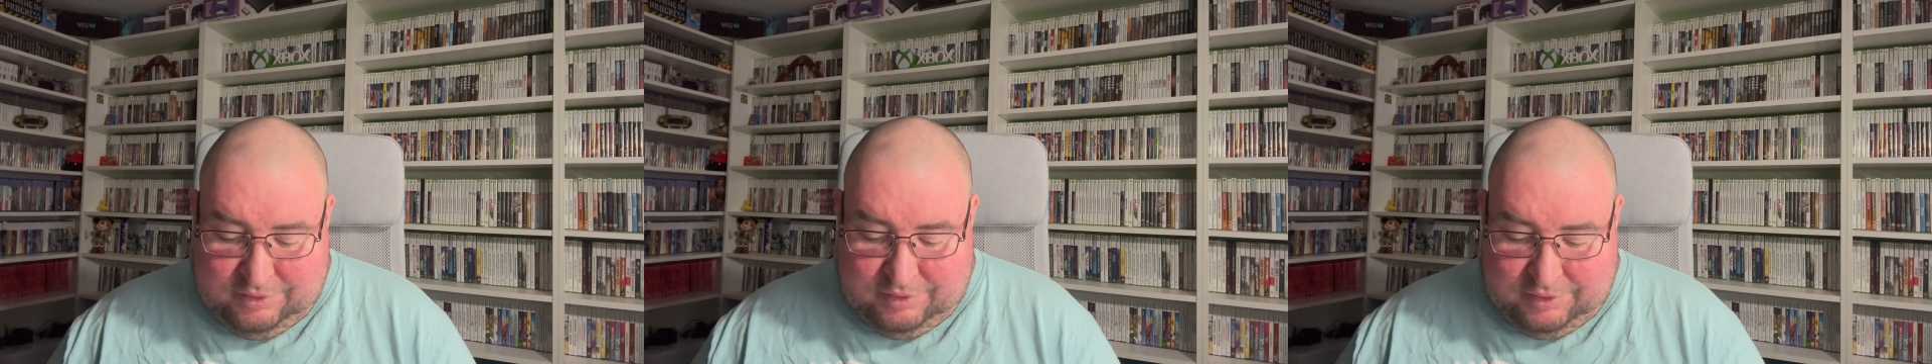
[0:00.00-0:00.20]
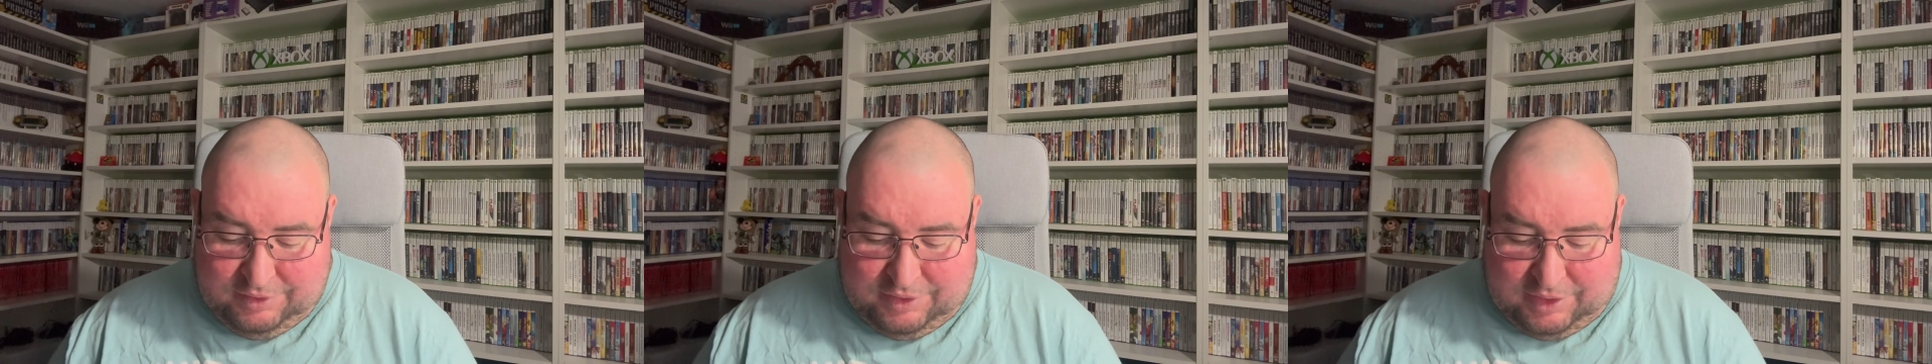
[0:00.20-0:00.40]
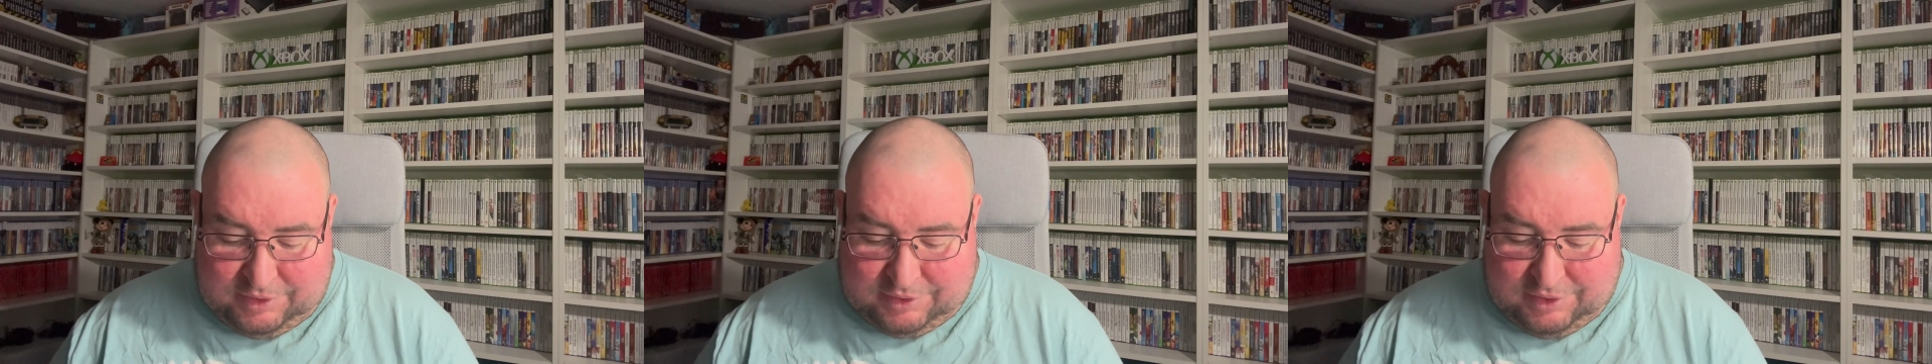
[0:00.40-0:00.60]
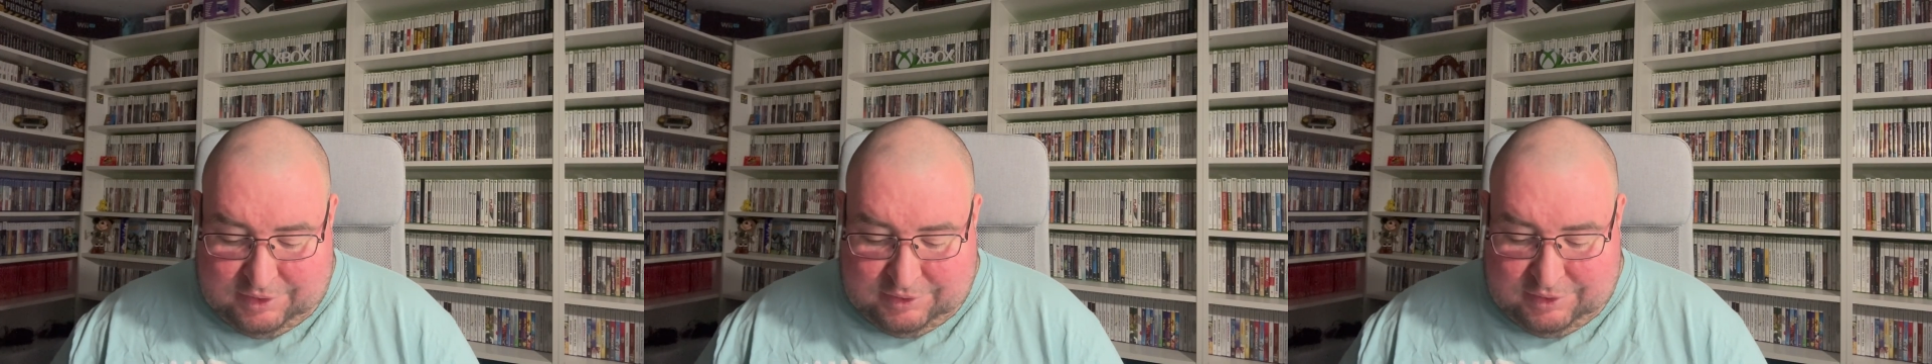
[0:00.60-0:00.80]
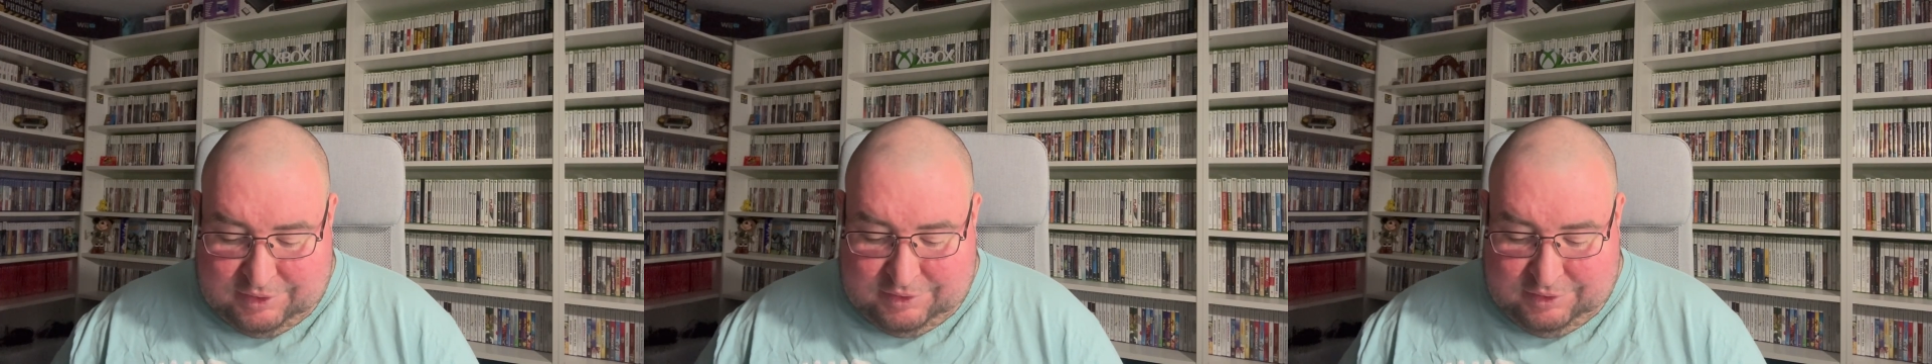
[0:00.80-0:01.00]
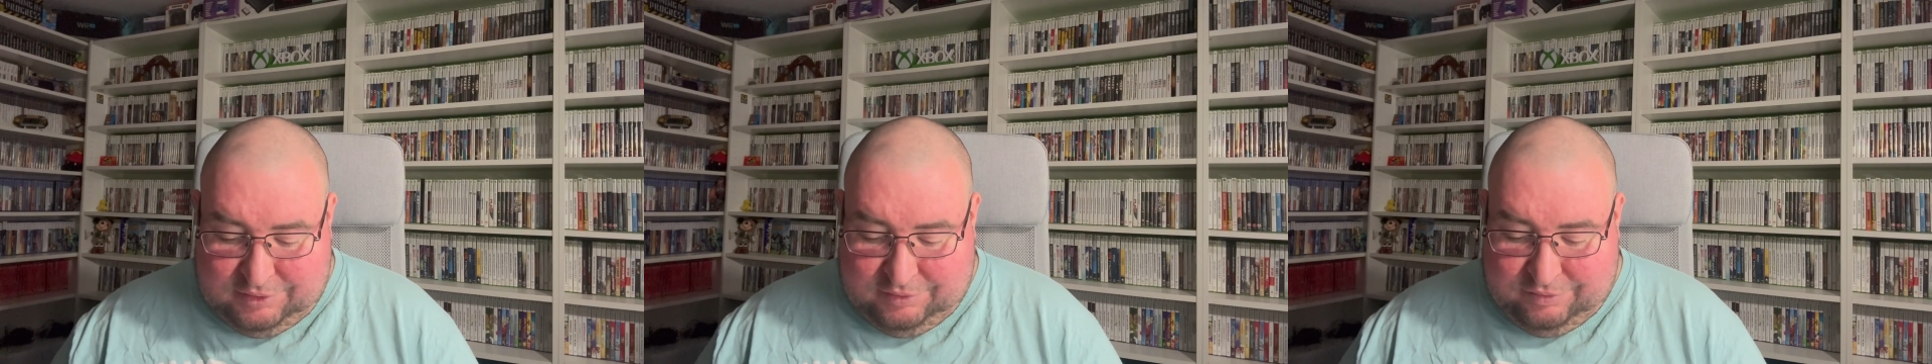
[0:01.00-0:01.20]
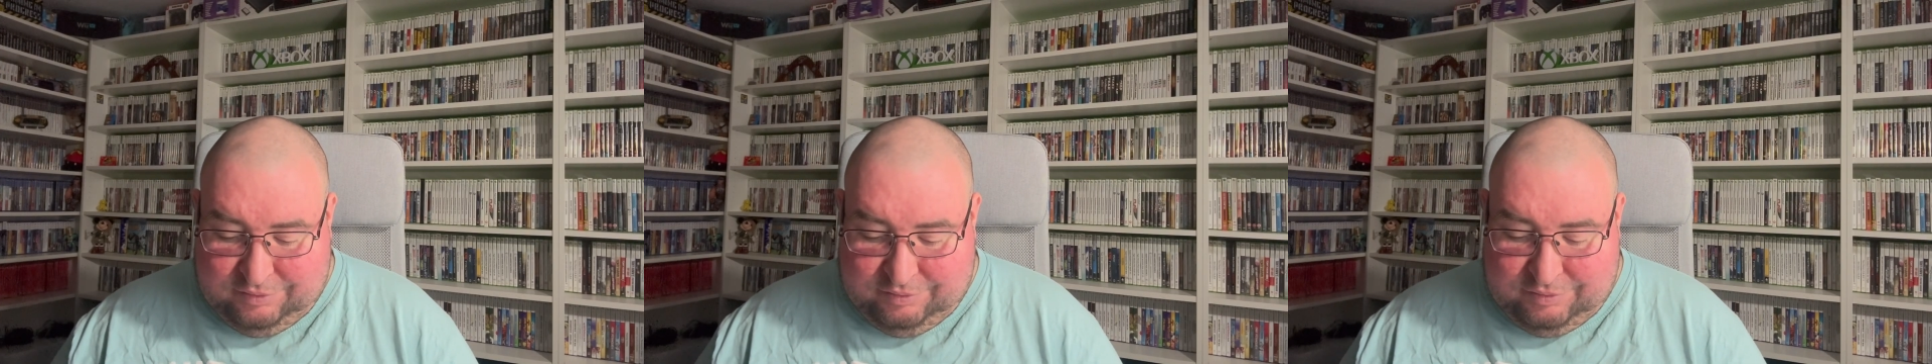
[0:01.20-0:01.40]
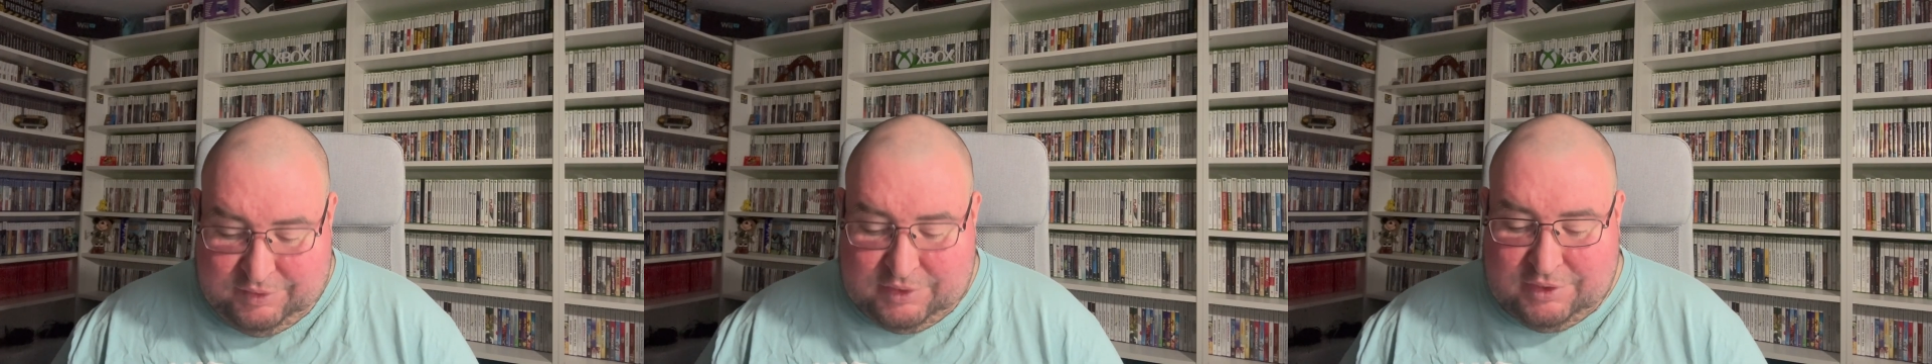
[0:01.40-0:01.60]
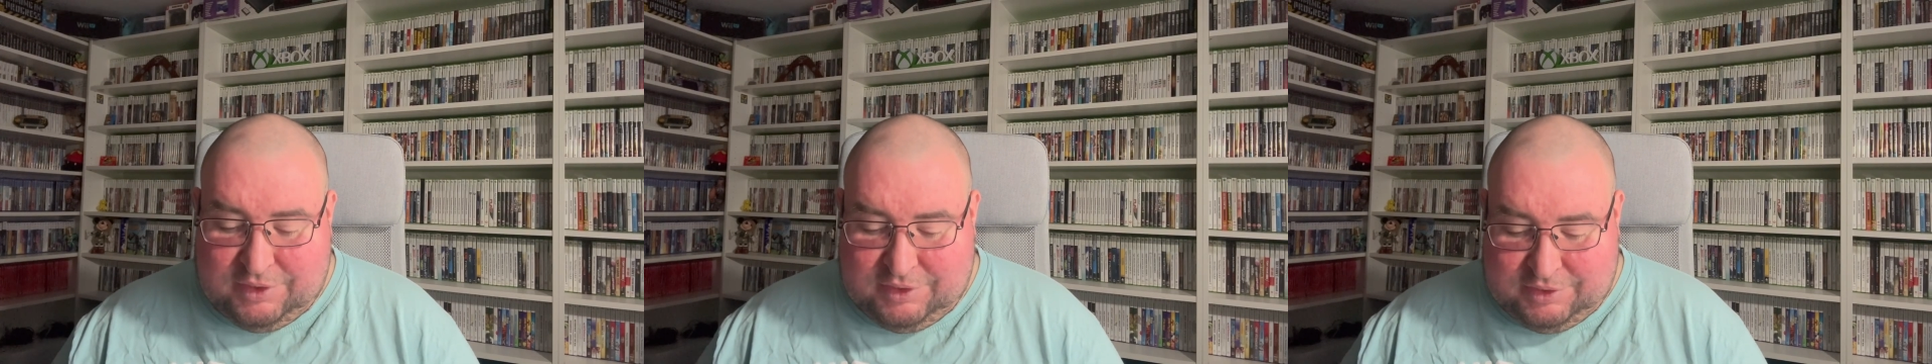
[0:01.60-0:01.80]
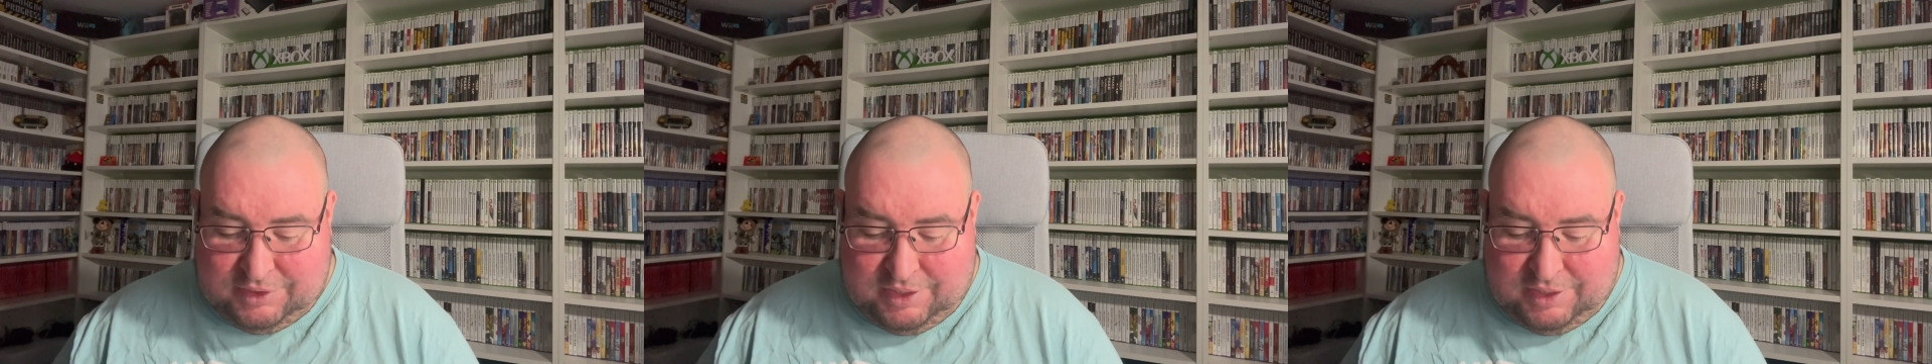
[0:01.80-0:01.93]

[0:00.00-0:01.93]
Gas Guzzlers, but it turns